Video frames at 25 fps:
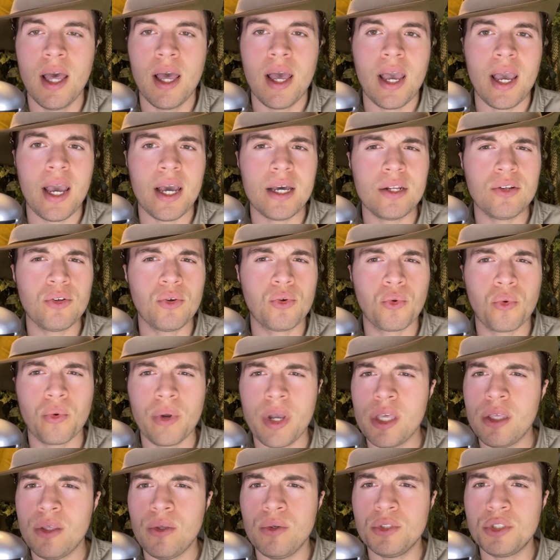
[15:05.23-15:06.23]
had
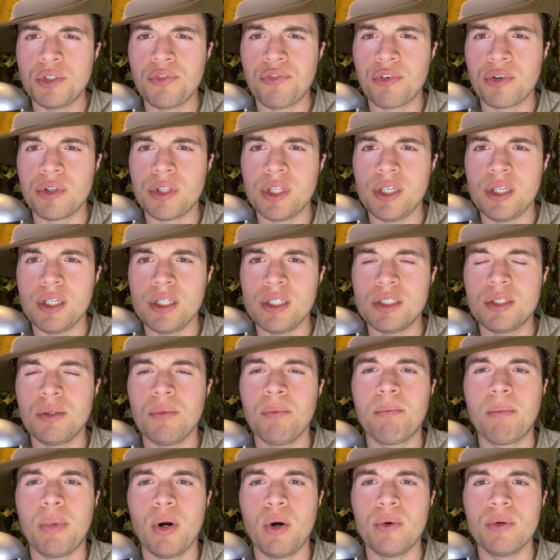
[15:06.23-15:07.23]
great use for these
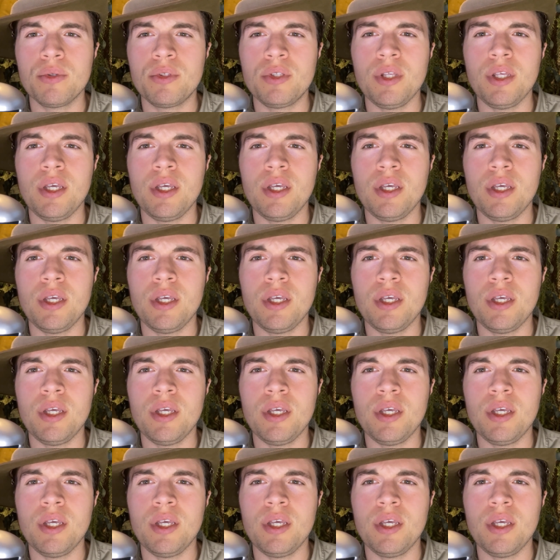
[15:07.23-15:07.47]
both